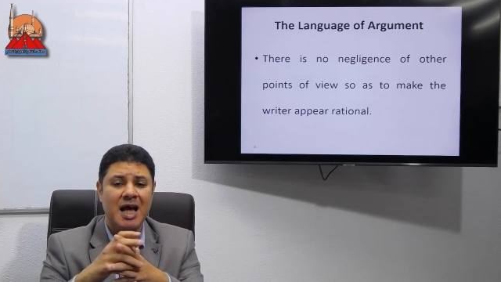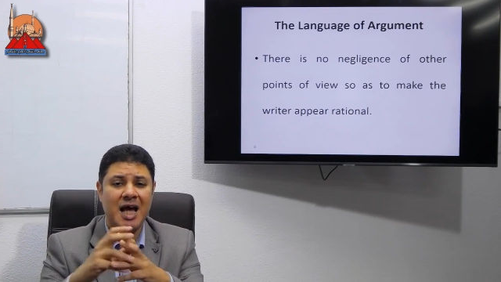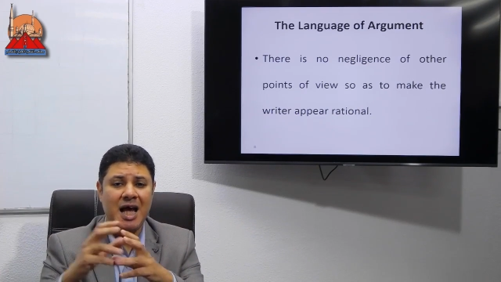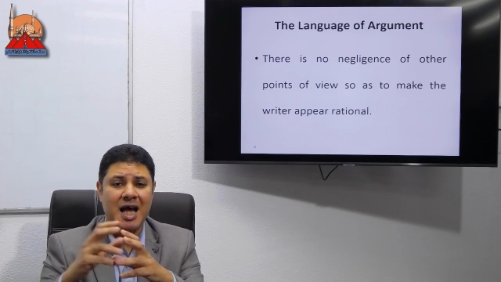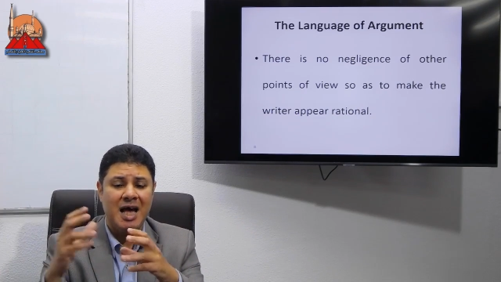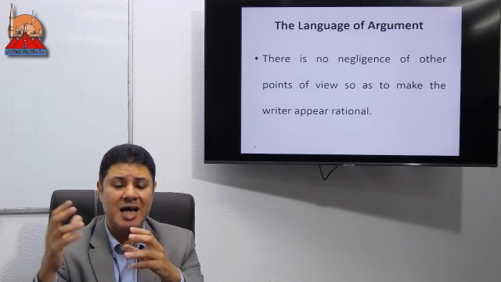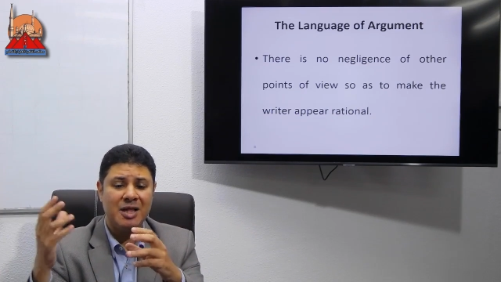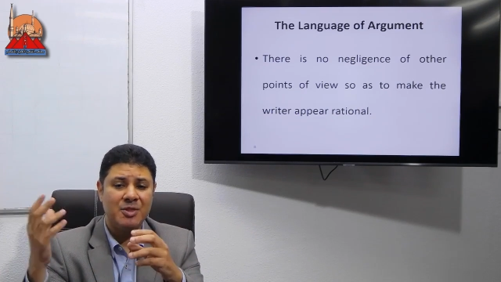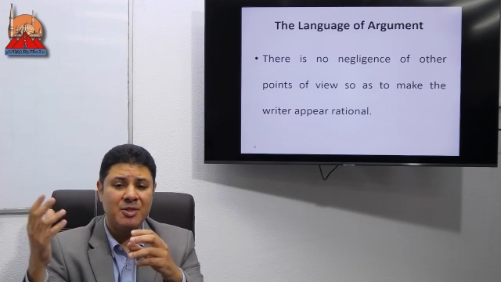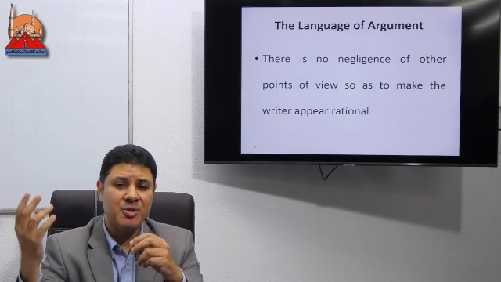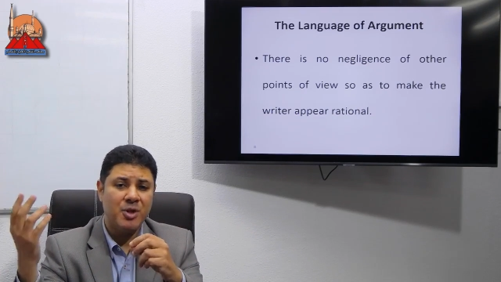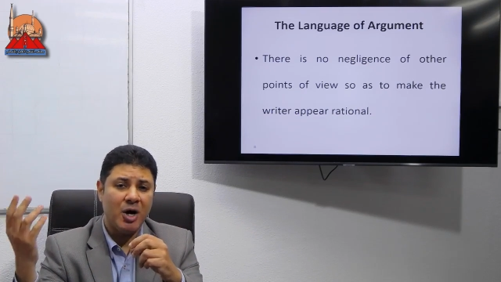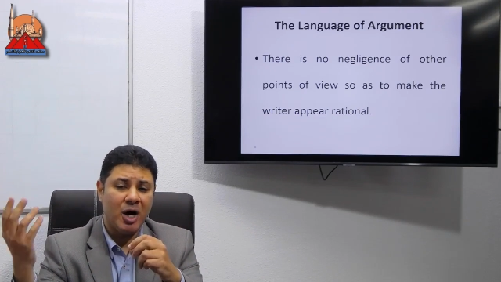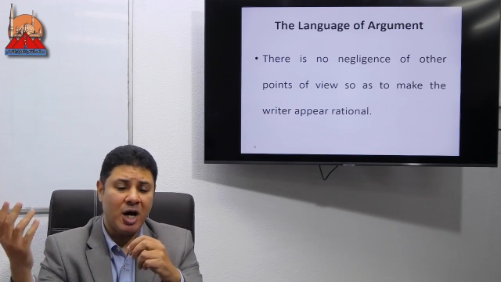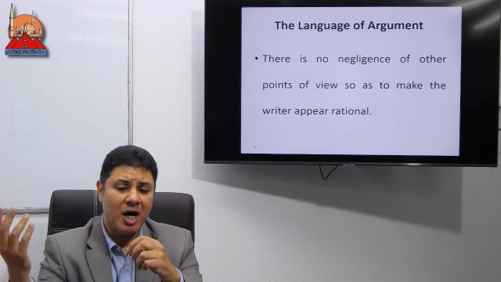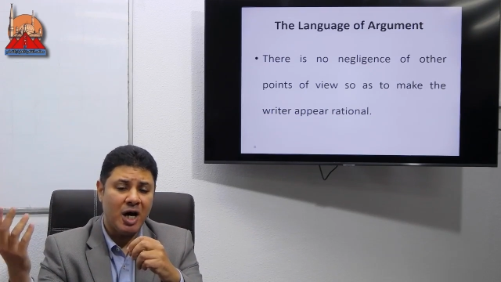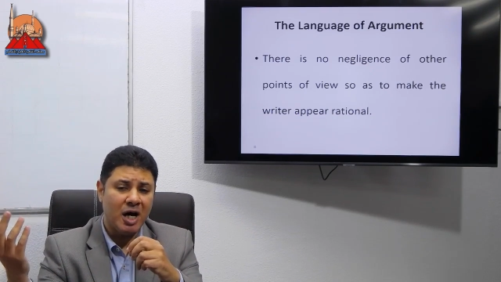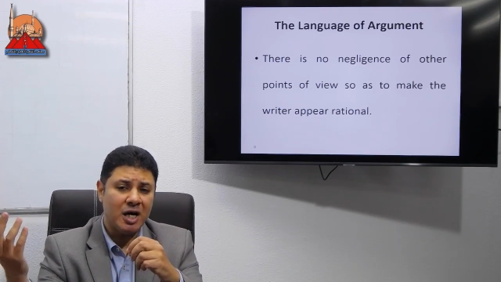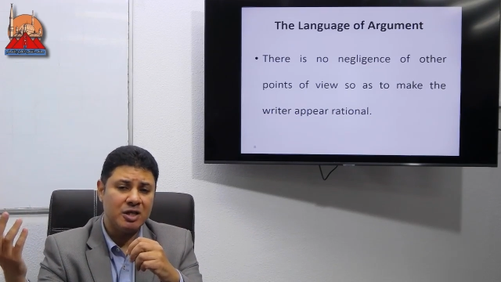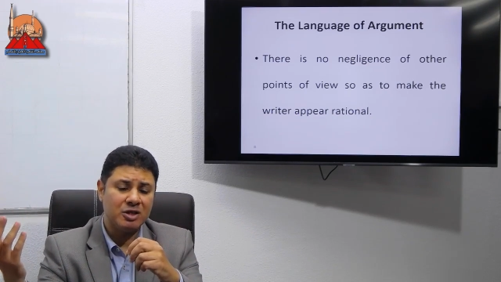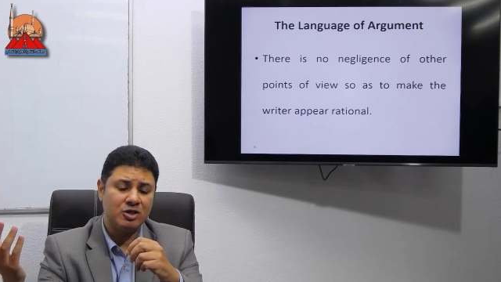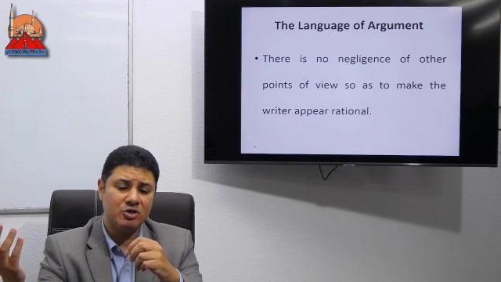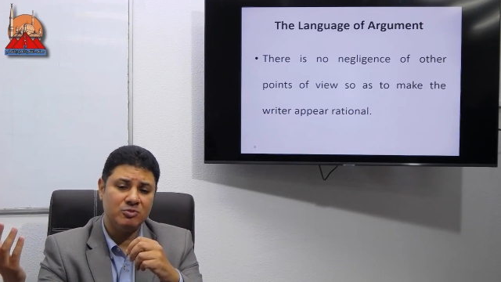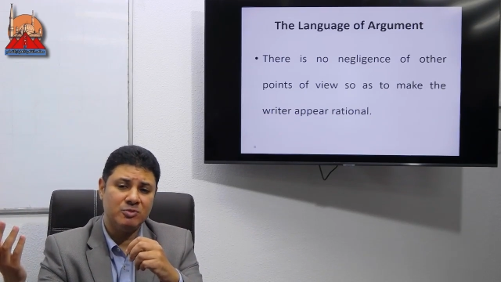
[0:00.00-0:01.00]
and the
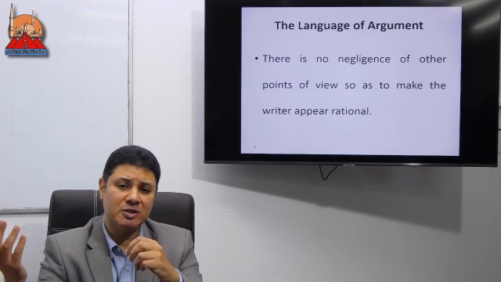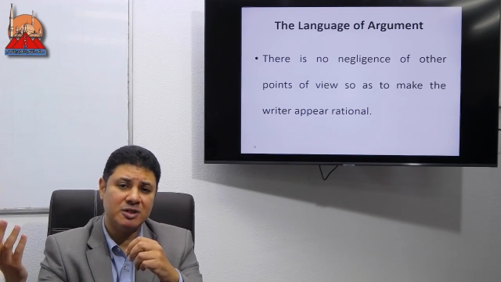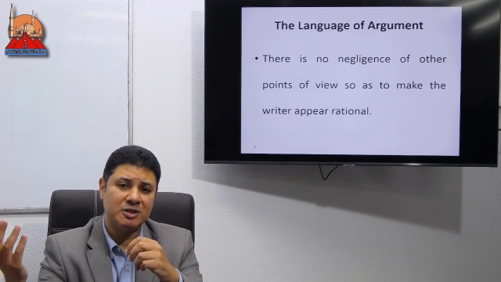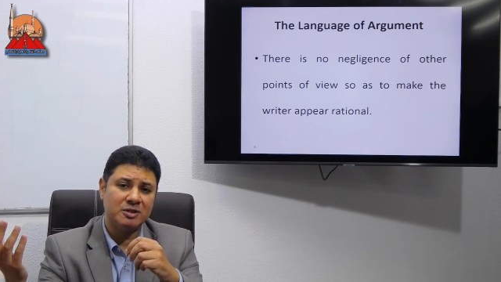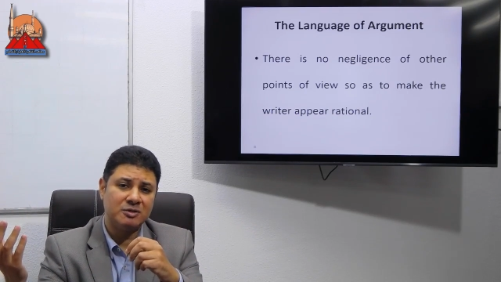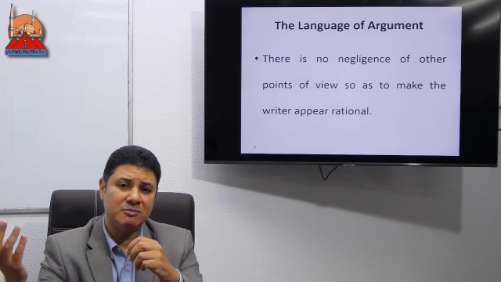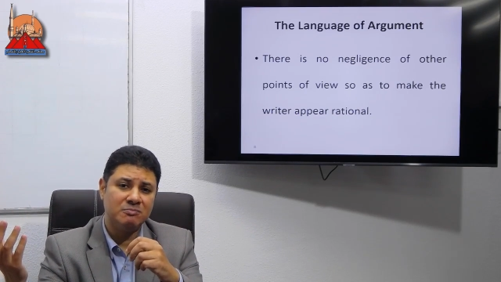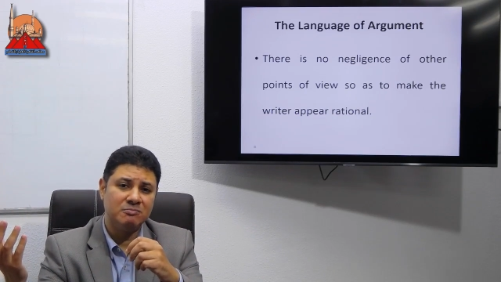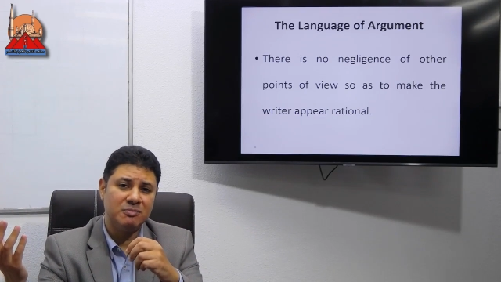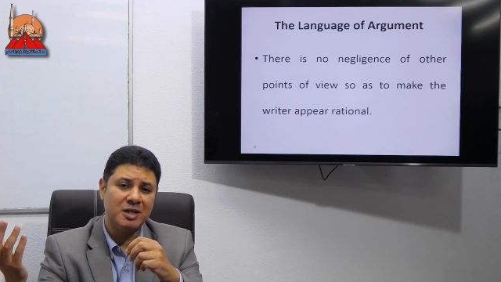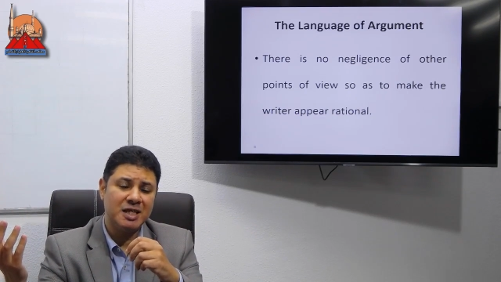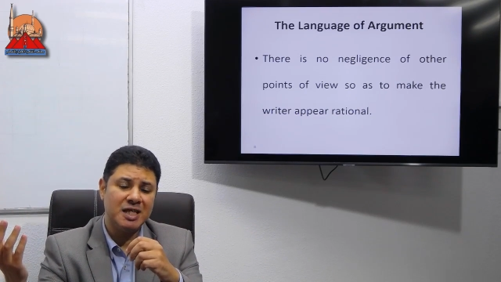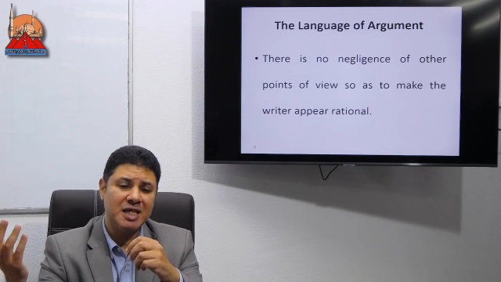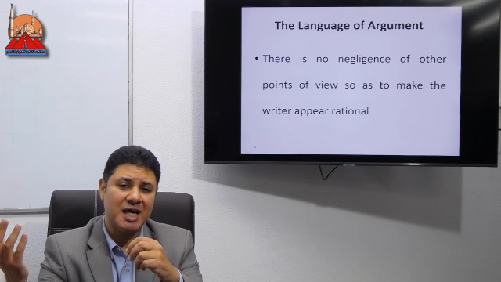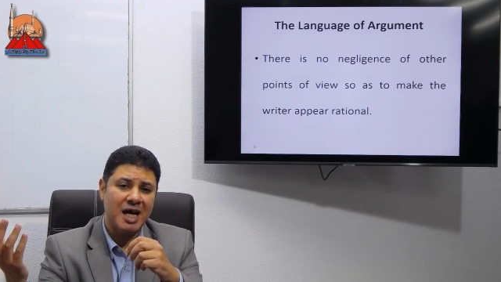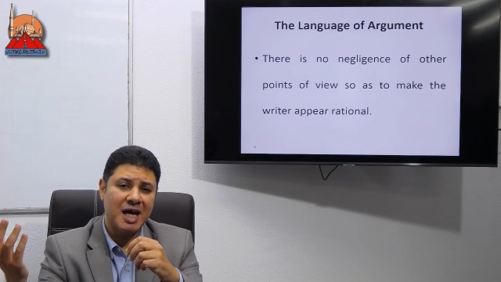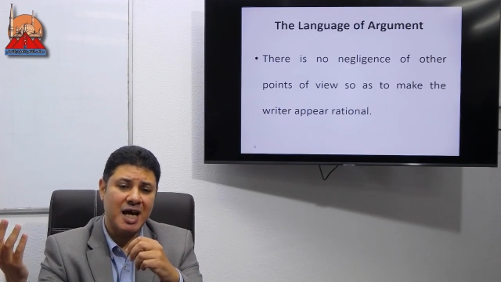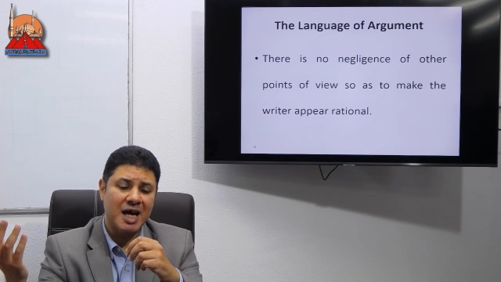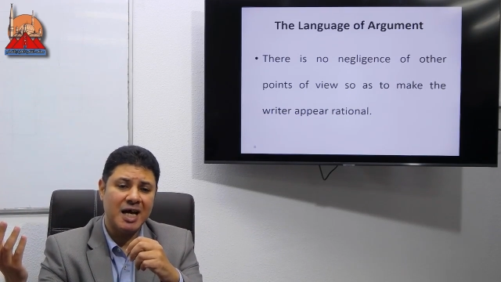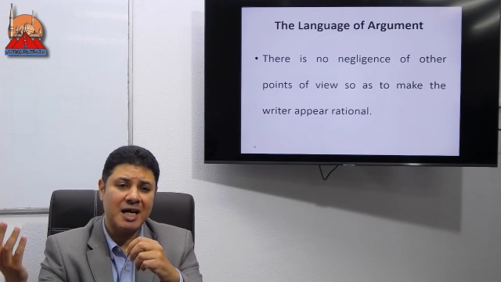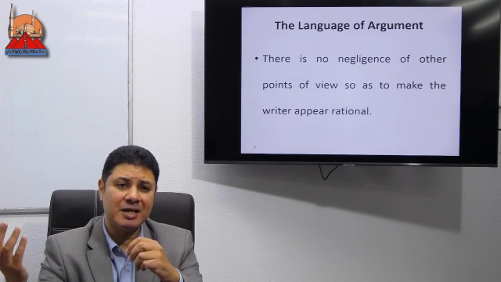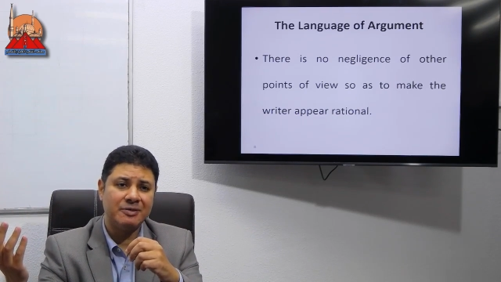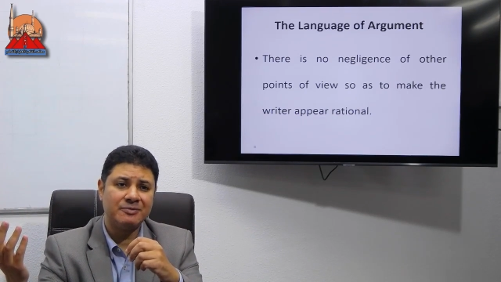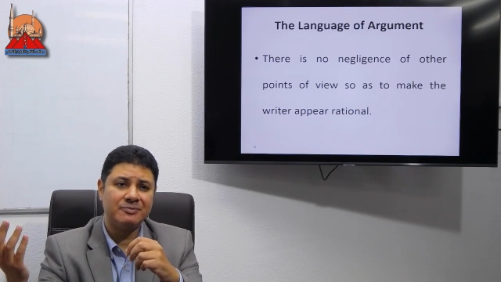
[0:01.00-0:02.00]
argument may
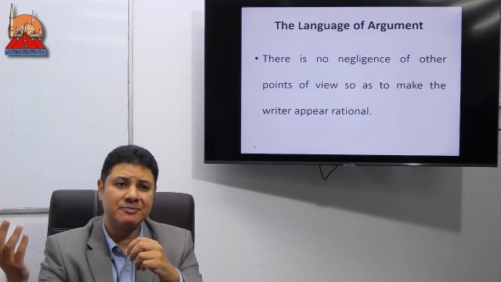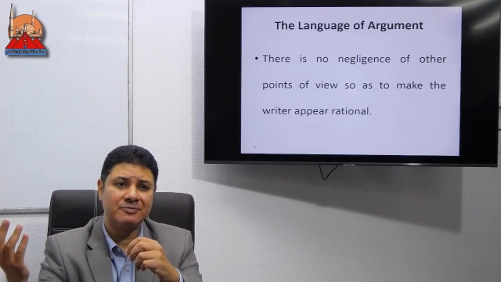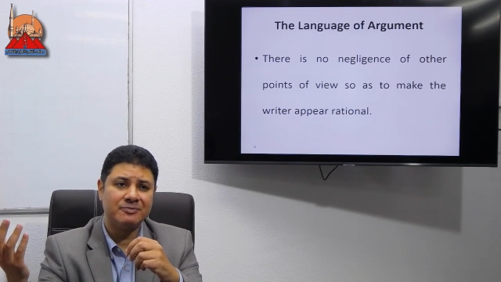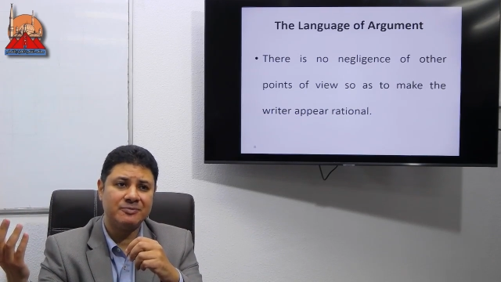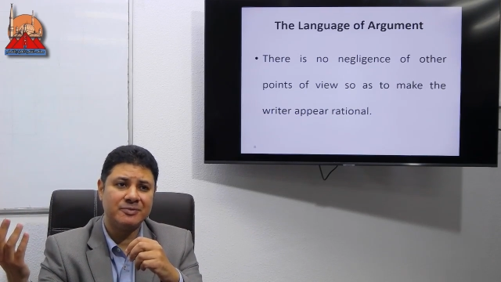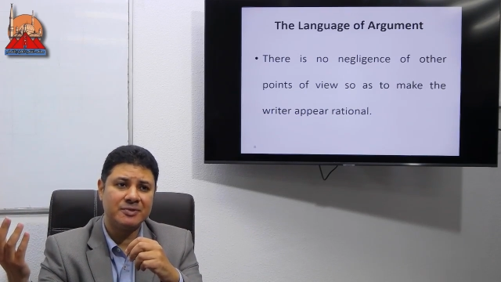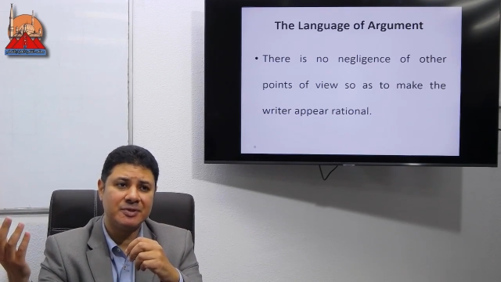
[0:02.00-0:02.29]
have